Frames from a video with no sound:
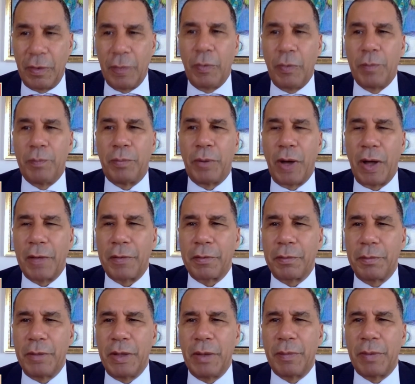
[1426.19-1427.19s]
And what
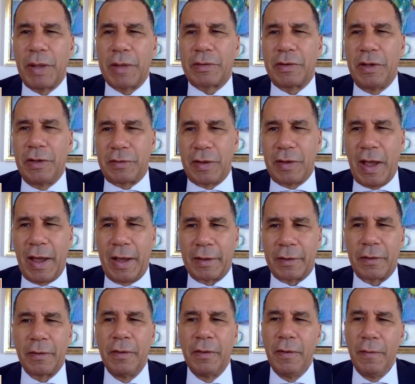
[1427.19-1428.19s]
bothered me about the attack